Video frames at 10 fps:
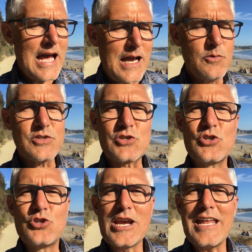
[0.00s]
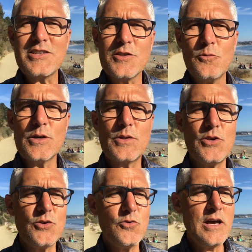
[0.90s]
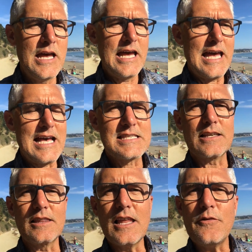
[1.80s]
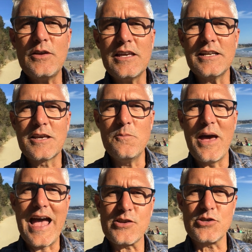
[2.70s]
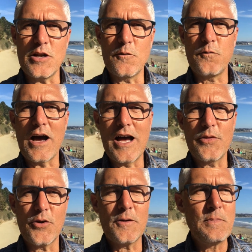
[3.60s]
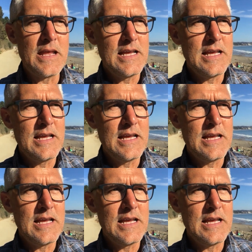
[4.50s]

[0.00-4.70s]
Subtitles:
I was gentle with you as a loving and compassionate father.